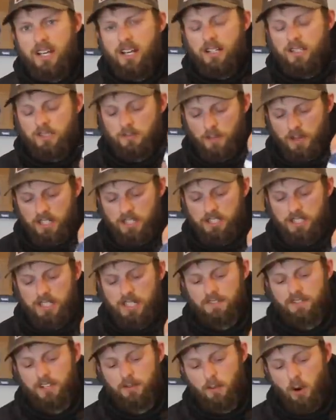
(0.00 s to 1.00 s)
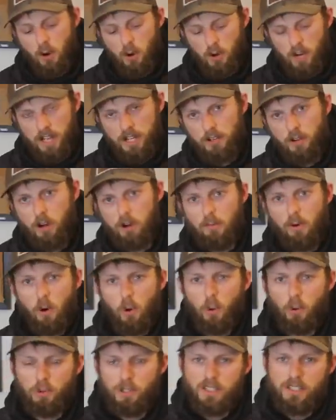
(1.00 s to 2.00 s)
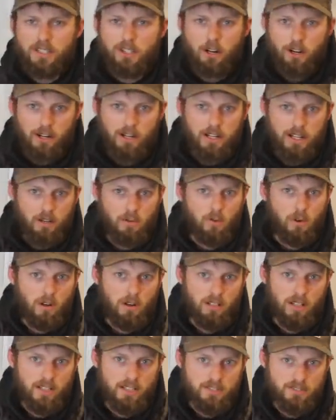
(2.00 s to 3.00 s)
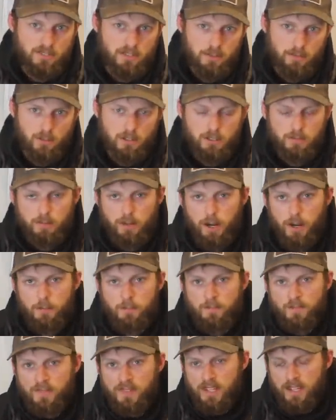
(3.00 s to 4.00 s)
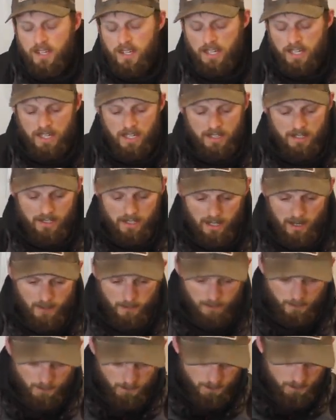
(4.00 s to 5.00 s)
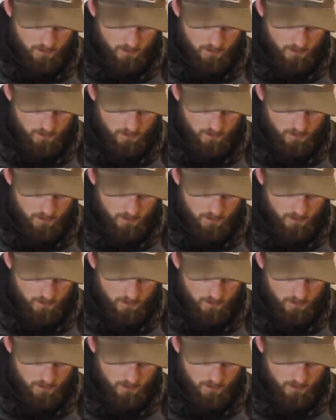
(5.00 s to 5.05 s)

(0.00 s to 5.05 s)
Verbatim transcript: especially if I'm, I know I'm only targeting walleyes for the most part, and um,